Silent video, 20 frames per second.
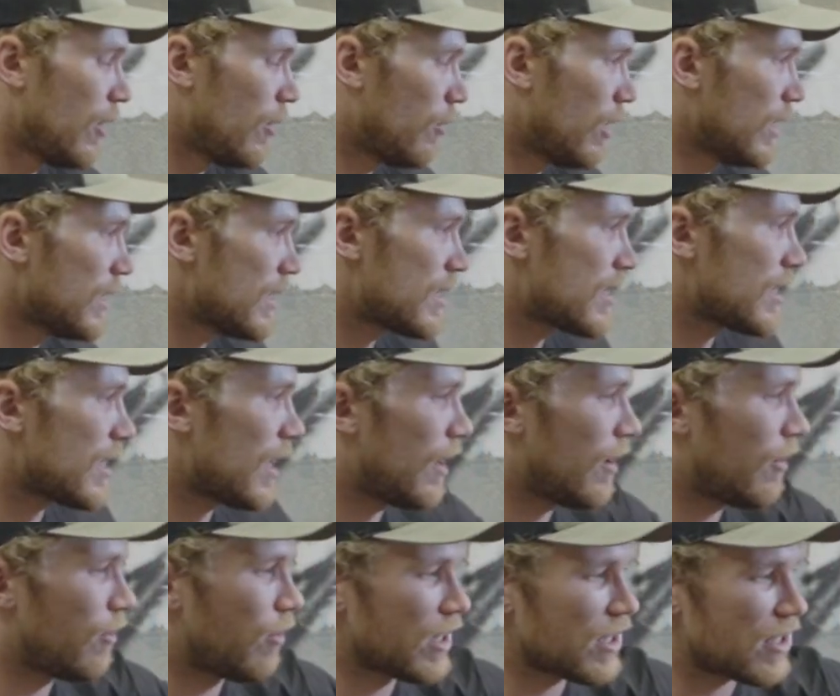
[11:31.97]
Once
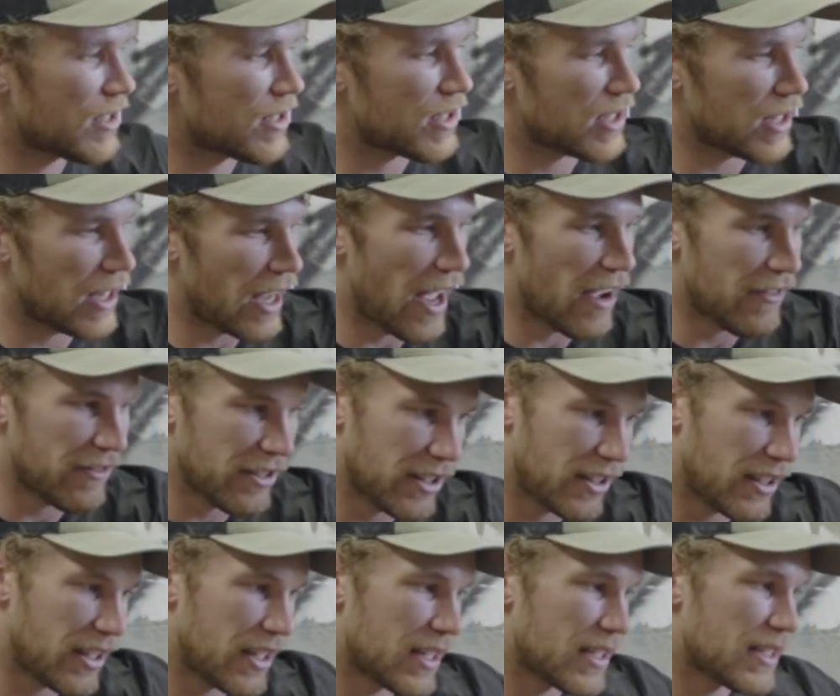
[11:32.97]
once
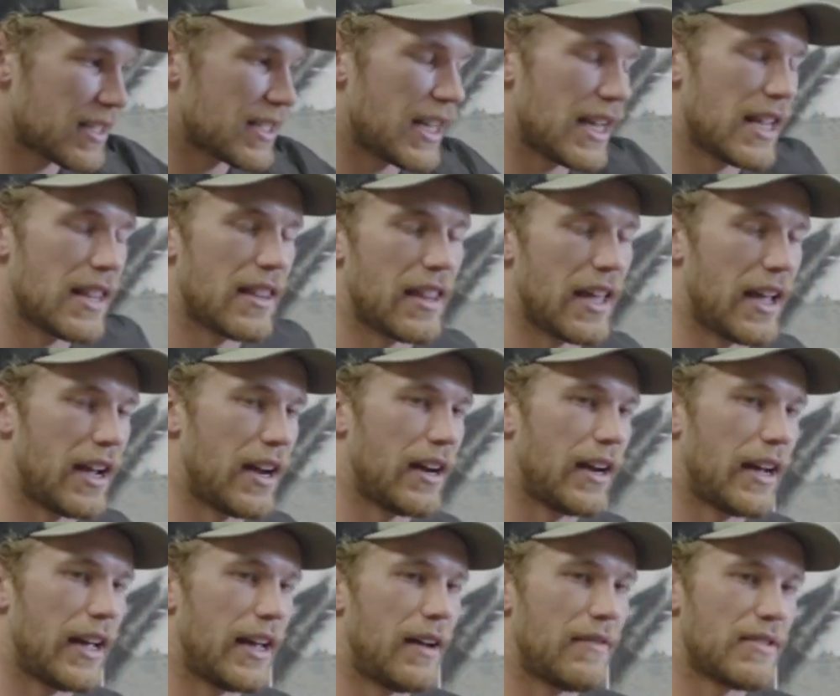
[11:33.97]
everything's in
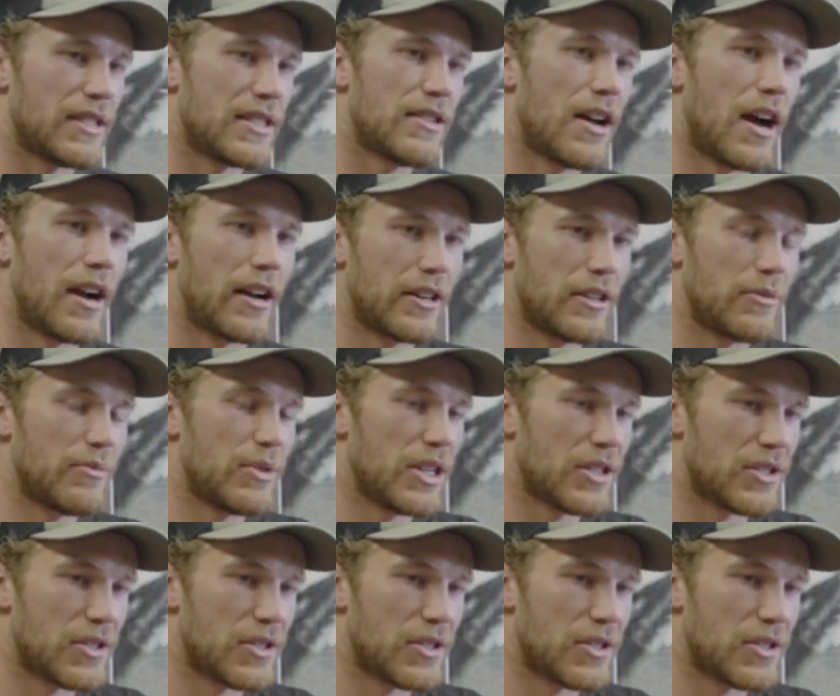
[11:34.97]
there and it's not going to be a